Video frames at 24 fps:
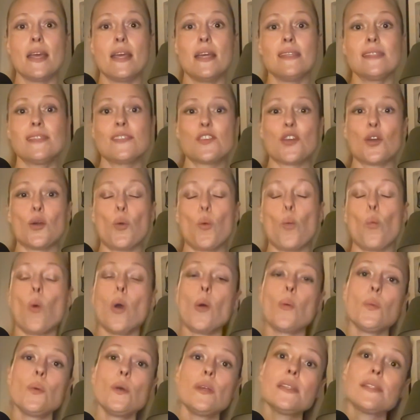So
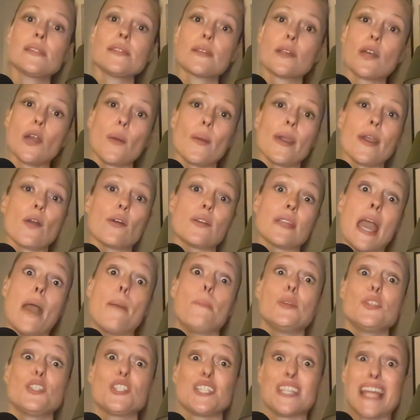what was going on
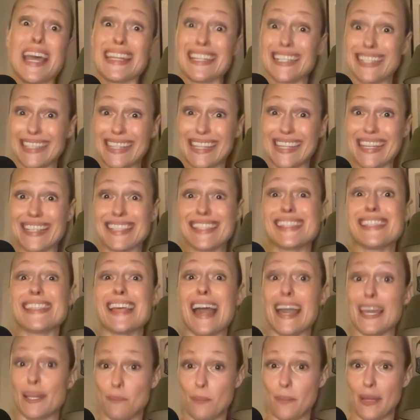epigenetically
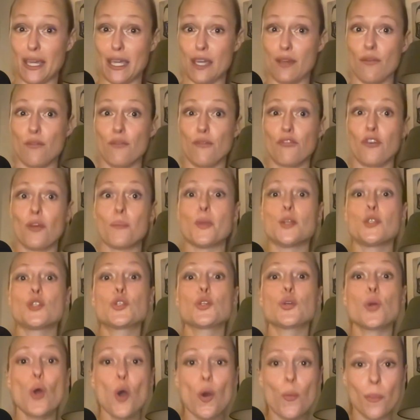inside me from a
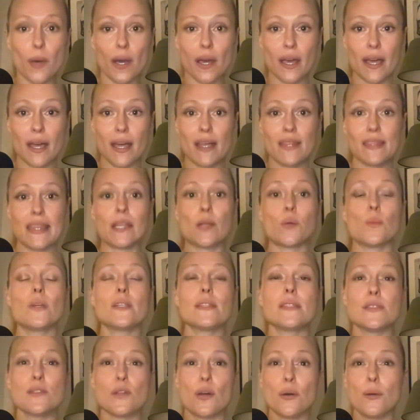trauma that it
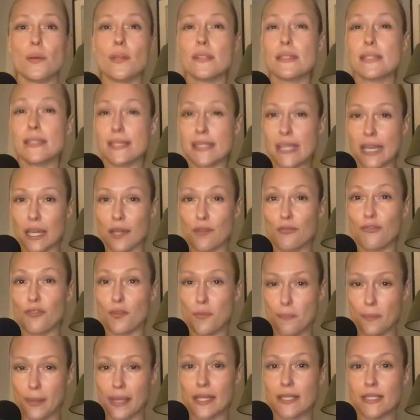was not safe for
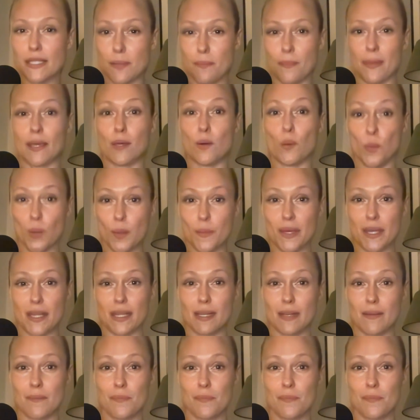me to be a woman?